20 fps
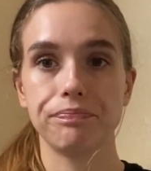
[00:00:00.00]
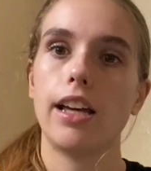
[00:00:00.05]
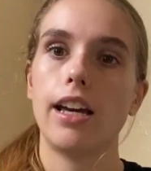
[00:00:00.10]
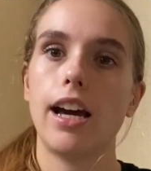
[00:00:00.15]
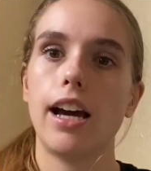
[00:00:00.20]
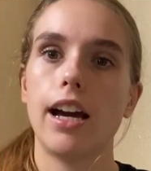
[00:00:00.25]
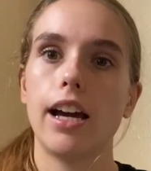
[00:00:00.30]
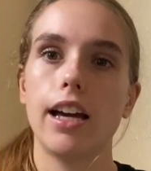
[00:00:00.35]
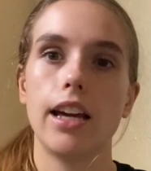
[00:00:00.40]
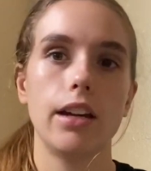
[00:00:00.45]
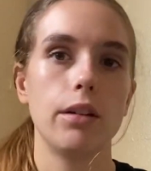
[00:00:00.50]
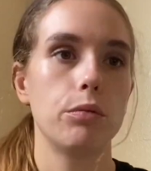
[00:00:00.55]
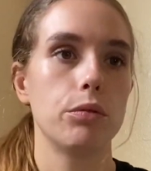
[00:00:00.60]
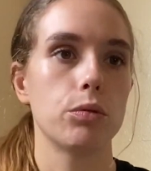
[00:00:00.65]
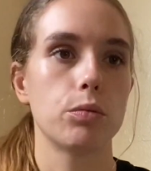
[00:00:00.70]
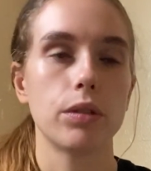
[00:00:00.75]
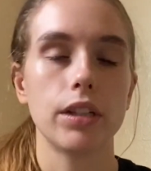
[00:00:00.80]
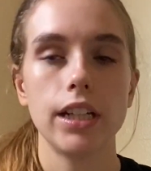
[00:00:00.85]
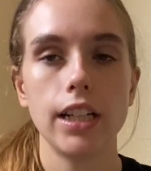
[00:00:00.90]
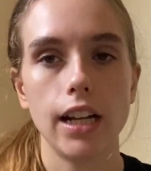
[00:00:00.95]
I was
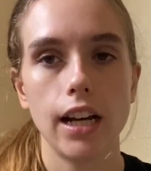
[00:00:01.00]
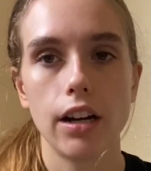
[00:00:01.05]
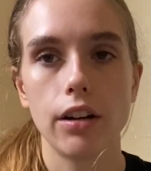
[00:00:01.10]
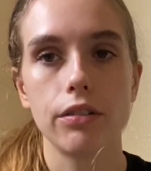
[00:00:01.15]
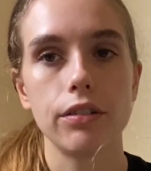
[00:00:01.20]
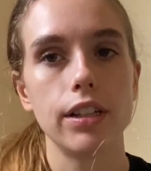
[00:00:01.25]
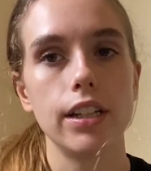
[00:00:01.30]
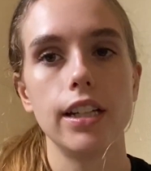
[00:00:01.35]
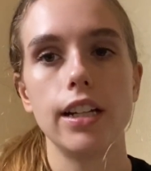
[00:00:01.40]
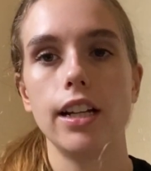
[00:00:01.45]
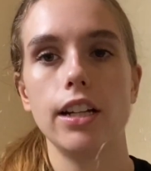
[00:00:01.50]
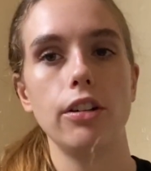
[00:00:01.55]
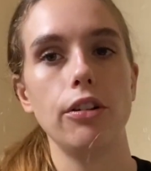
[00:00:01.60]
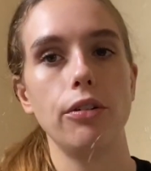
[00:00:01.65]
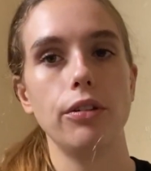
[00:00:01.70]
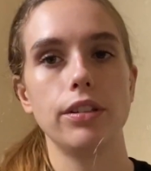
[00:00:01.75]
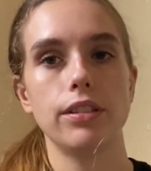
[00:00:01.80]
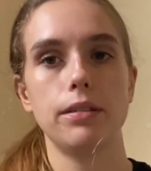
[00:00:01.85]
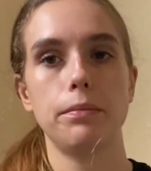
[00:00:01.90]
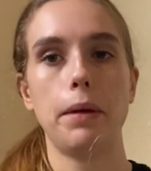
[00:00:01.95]
working out and I
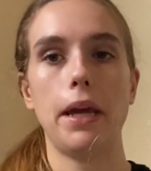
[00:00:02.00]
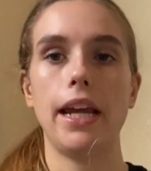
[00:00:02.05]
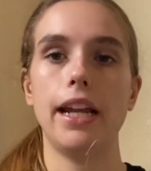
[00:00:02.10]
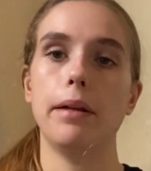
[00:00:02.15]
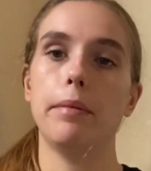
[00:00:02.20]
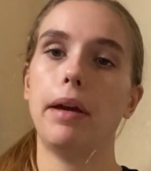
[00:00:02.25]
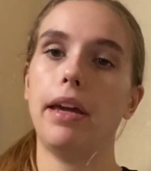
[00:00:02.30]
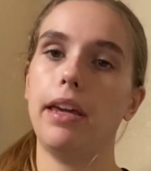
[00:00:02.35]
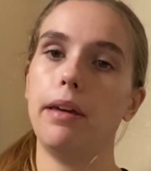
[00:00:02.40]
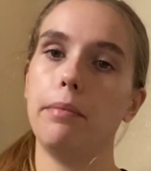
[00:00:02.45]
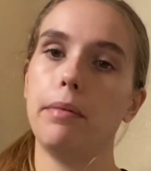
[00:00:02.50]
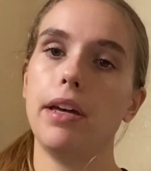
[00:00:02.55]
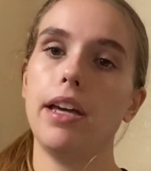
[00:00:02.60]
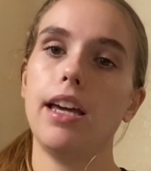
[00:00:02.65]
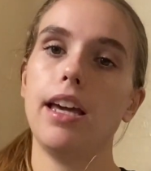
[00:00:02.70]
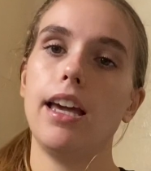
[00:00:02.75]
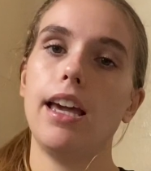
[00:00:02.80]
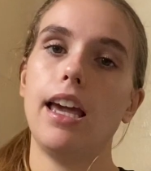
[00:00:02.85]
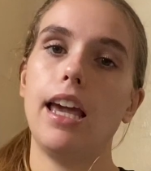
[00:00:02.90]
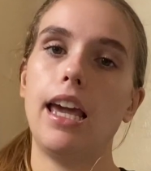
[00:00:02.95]
noticed pain in my hip
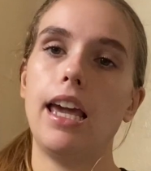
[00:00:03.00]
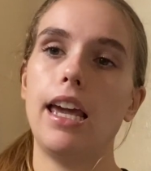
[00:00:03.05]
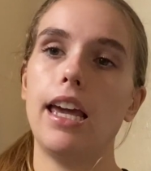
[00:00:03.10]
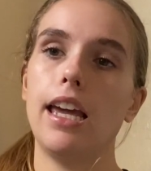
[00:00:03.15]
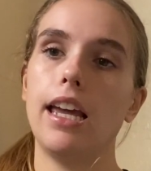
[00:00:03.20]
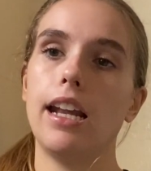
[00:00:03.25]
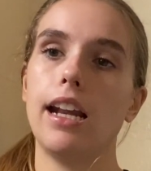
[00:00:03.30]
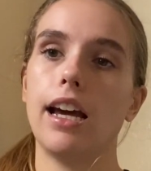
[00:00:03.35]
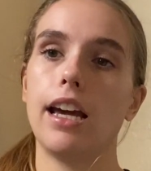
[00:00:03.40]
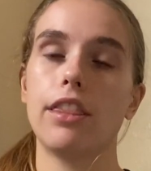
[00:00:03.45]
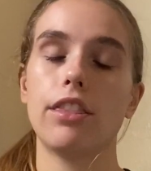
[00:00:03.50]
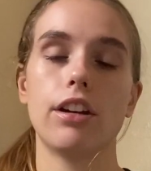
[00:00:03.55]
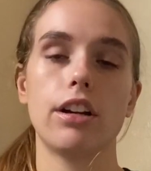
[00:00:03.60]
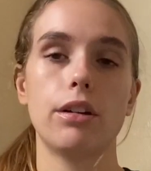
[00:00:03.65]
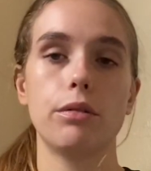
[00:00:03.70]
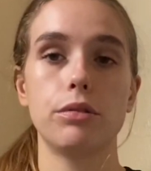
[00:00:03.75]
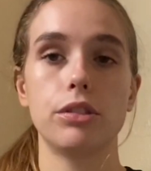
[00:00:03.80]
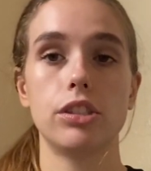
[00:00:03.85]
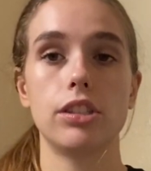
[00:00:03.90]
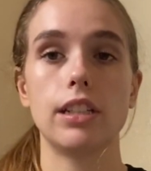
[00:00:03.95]
and I thought I
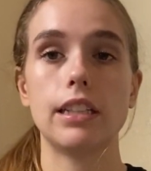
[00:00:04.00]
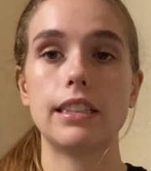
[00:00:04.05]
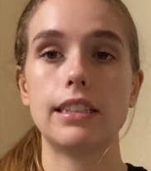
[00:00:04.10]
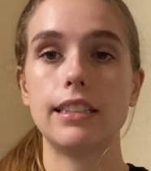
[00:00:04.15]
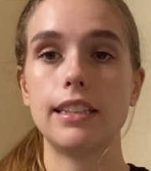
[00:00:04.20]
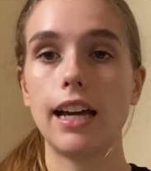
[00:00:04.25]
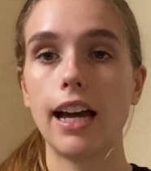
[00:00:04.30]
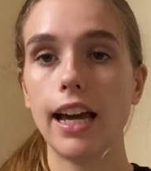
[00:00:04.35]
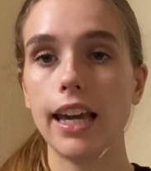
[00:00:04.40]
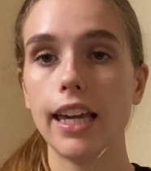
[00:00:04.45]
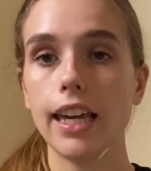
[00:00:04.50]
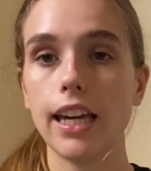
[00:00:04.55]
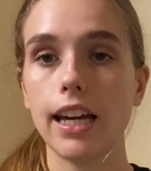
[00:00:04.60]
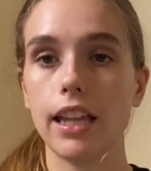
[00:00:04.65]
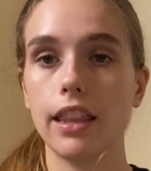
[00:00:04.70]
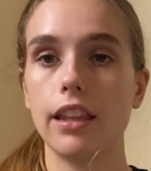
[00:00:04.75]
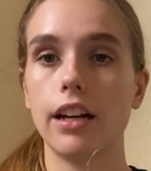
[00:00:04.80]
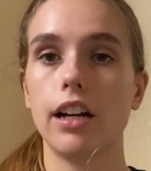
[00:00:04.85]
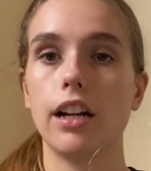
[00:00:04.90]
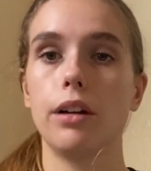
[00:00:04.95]
was just tight. I
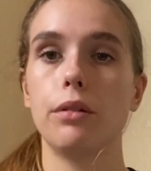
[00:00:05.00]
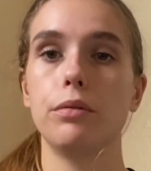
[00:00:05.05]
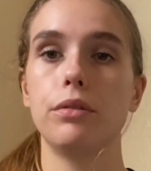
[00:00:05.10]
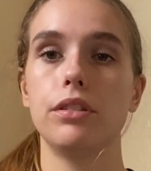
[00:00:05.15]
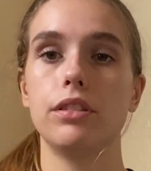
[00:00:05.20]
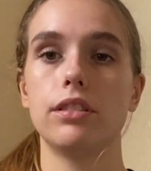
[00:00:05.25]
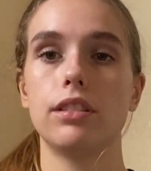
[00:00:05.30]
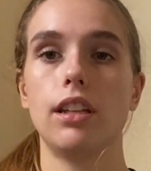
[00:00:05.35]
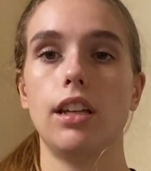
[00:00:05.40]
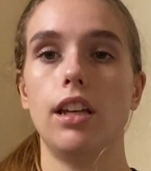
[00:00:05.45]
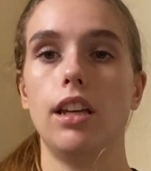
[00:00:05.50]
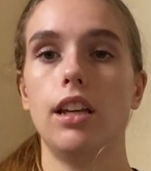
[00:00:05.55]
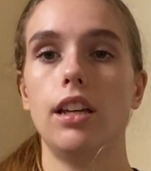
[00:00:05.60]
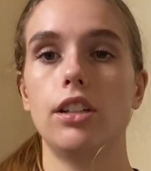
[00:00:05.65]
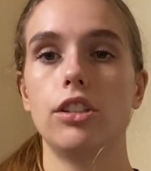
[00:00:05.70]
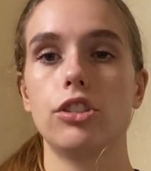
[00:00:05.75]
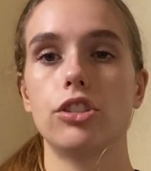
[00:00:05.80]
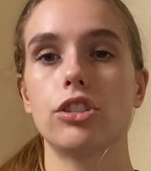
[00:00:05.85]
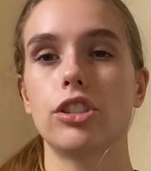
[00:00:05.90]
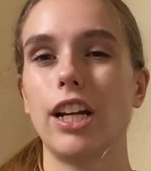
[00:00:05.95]
thought I was
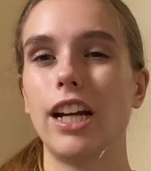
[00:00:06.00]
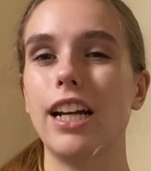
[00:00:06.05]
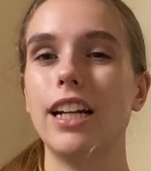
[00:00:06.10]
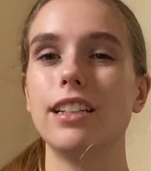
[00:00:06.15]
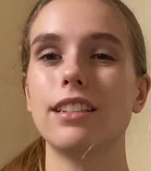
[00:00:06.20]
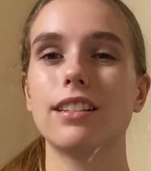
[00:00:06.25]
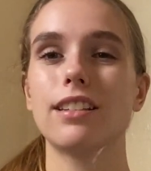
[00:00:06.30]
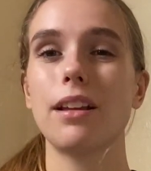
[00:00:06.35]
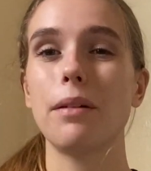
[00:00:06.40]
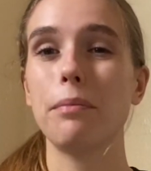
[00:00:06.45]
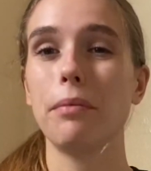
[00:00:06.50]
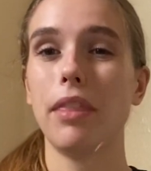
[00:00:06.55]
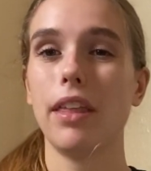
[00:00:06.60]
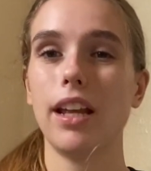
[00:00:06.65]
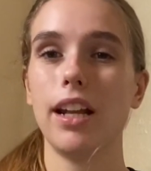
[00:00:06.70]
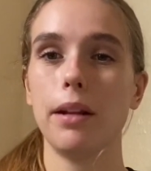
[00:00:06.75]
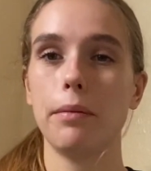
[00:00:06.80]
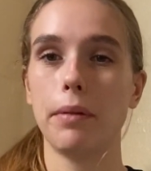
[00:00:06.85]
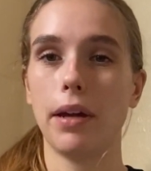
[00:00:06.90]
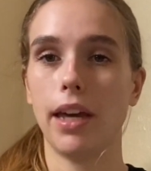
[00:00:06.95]
strained something
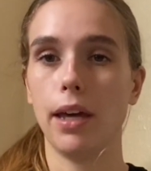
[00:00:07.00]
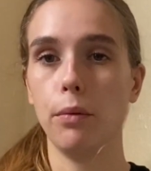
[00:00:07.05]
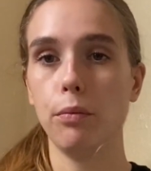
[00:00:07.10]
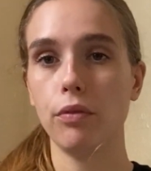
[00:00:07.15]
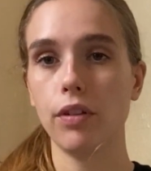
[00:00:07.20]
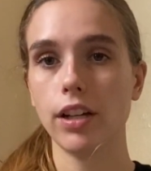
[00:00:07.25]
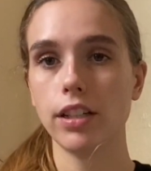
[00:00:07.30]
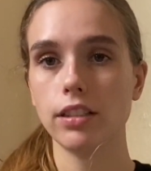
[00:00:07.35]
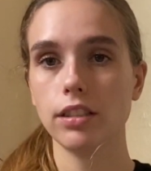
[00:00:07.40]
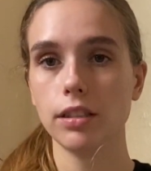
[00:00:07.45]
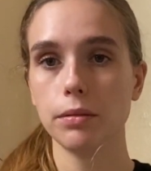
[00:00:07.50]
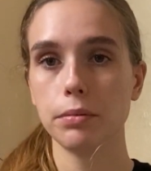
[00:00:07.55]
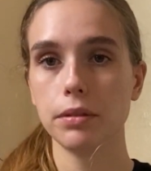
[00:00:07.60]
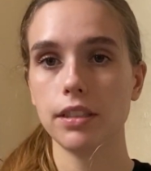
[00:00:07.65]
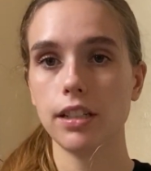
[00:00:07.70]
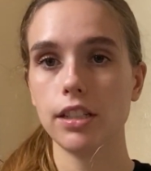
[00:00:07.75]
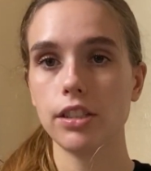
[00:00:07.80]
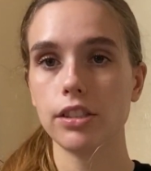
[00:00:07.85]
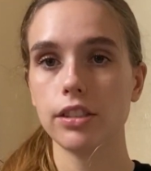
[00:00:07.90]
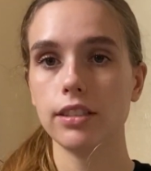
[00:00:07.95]
in my hip flexor
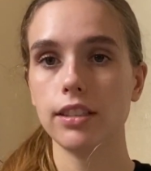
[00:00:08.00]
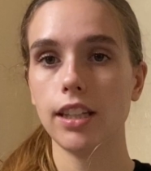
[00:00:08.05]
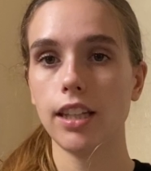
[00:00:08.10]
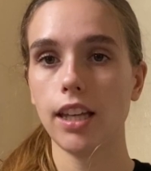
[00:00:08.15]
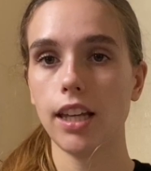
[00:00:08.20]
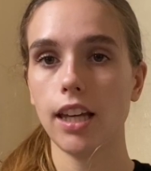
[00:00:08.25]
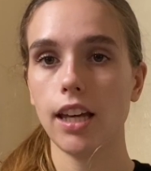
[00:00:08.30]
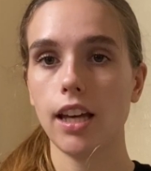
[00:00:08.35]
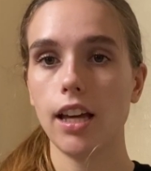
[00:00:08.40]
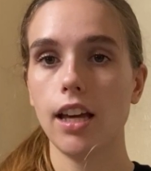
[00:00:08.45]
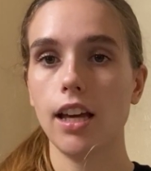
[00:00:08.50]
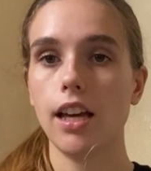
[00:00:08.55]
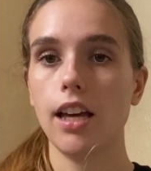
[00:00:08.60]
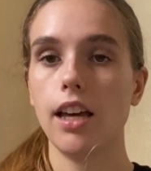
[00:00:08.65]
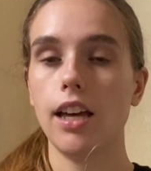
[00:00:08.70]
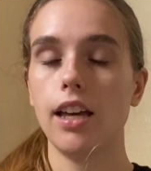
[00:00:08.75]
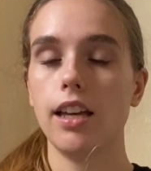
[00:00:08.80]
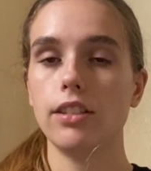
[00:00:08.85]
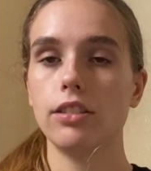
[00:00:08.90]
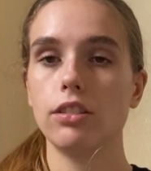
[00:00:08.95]
potentially.
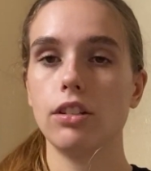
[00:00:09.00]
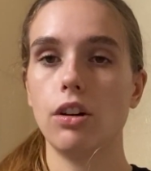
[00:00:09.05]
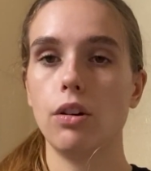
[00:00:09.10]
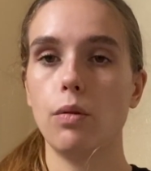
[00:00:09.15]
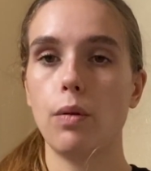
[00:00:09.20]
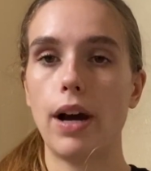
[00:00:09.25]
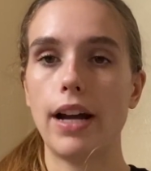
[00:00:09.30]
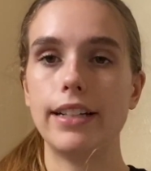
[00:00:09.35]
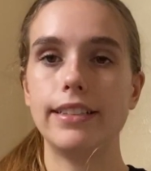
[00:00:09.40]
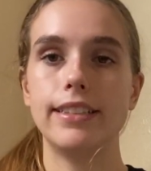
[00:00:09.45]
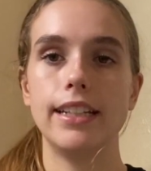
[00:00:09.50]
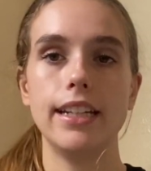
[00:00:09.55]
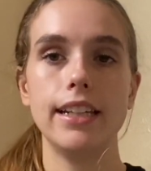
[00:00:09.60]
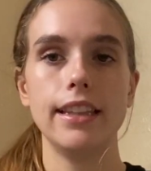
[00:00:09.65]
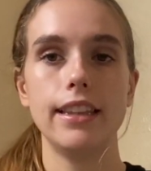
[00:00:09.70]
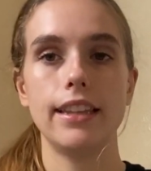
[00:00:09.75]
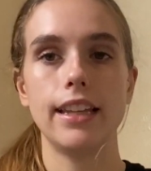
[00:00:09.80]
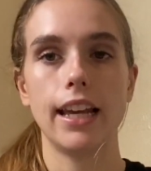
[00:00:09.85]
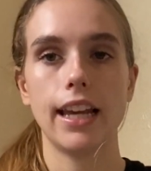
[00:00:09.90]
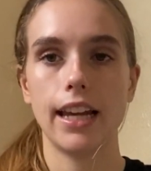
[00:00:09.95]
So I
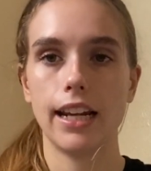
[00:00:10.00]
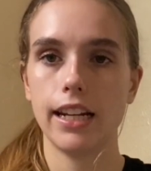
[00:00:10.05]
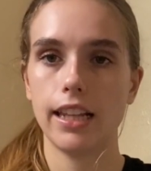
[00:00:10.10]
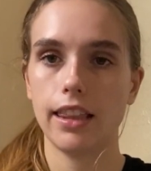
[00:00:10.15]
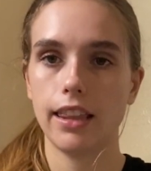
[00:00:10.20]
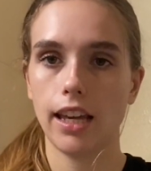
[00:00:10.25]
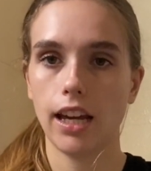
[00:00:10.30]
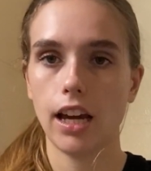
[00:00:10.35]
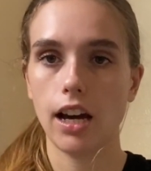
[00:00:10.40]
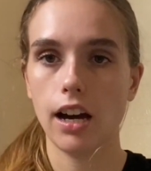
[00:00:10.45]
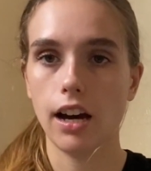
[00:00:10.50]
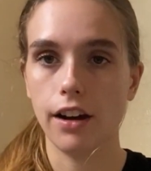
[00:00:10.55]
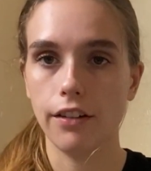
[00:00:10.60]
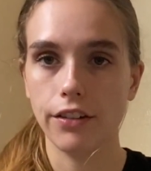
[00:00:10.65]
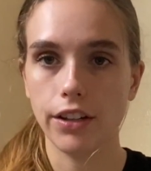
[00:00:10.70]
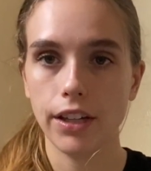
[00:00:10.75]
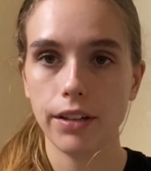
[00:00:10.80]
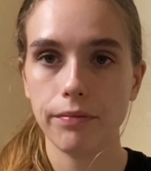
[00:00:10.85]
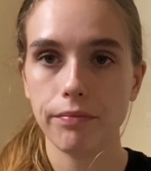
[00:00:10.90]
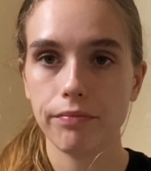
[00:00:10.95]
didn't think anything of
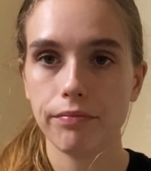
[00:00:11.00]
it.